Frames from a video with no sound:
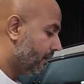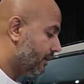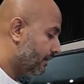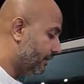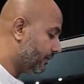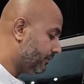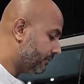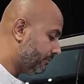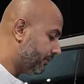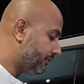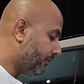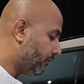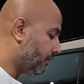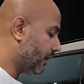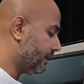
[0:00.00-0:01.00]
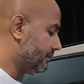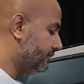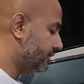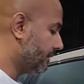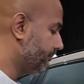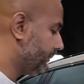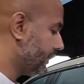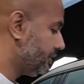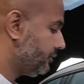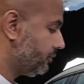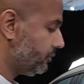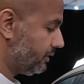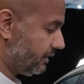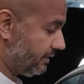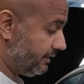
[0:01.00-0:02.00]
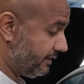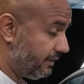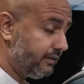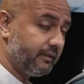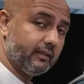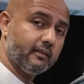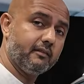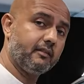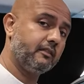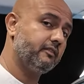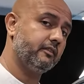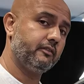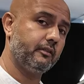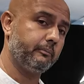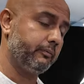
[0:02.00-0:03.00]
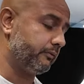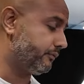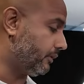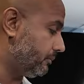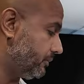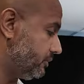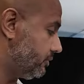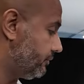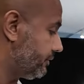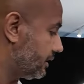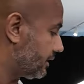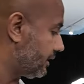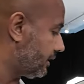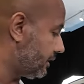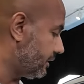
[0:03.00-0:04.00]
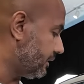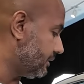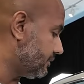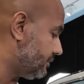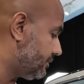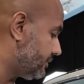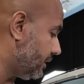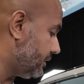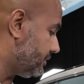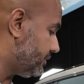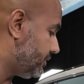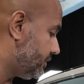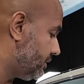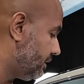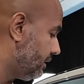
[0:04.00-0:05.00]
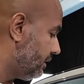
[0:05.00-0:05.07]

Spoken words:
Now, before I jump into the details such as the performance of the car and such,